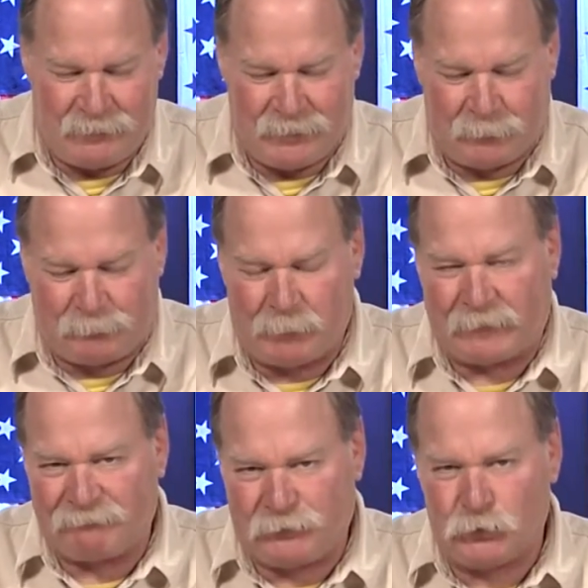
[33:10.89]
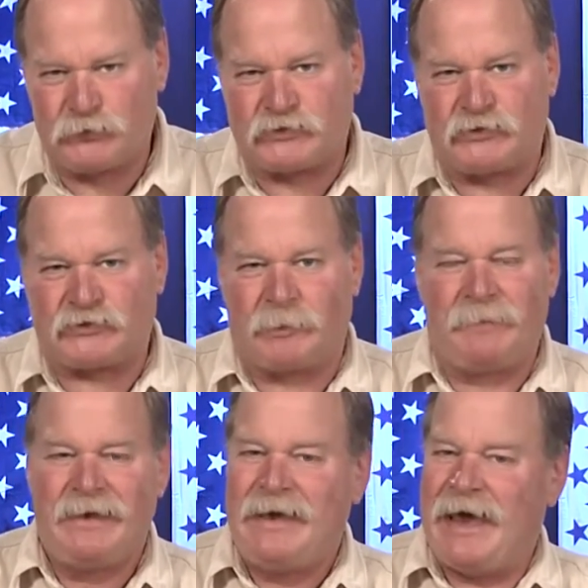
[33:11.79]
in the public fool system,
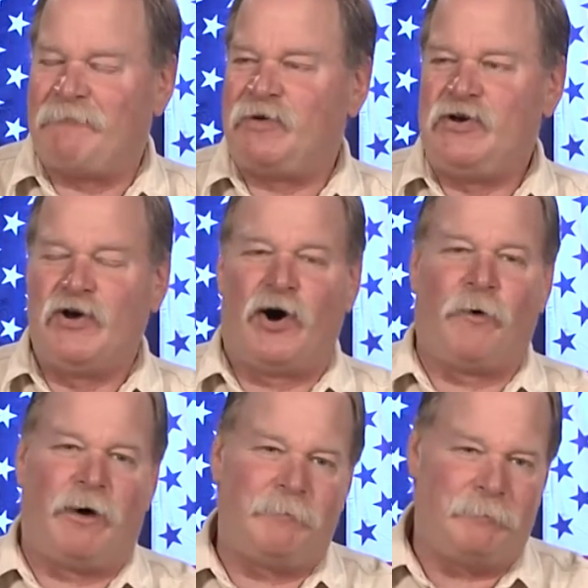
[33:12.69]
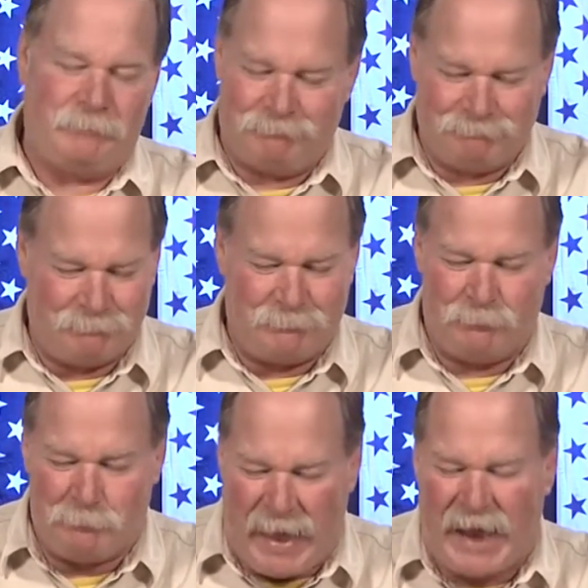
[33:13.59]
have no
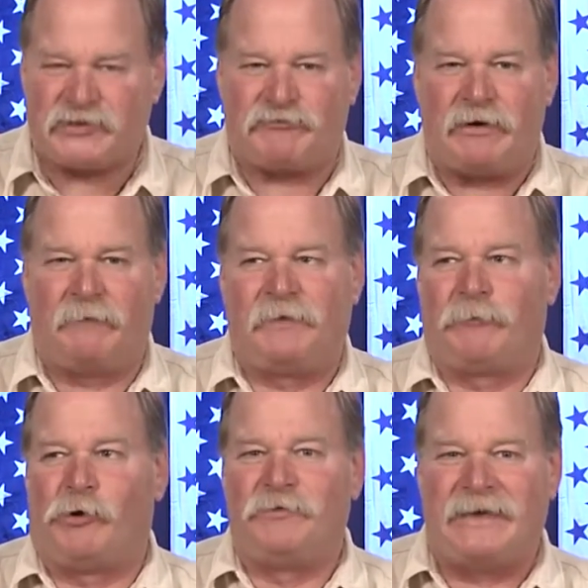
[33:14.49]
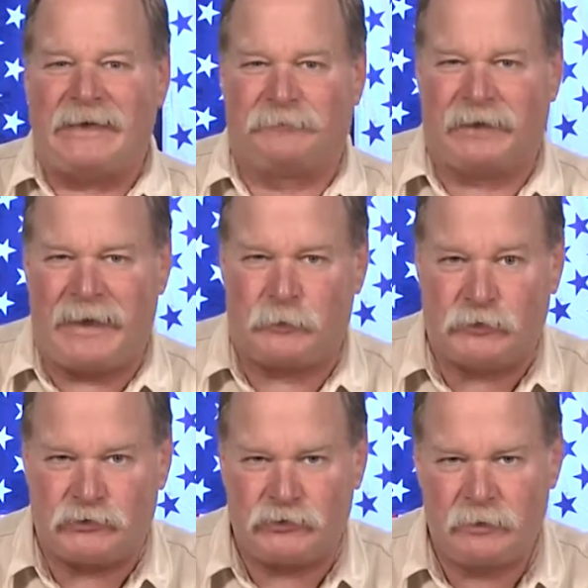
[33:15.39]
mastery of their own native
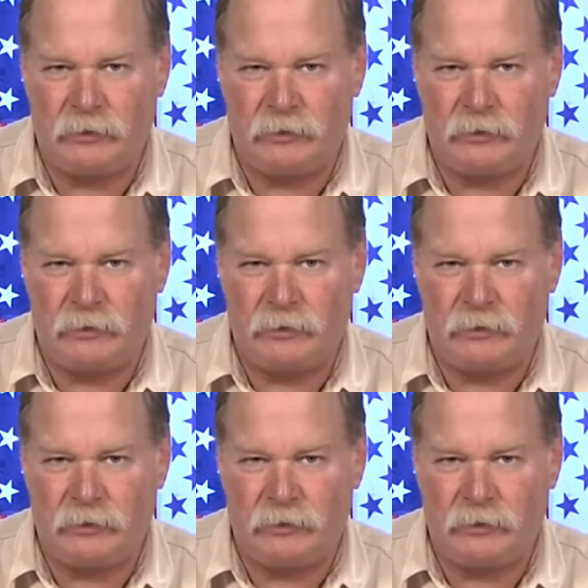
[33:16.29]
language.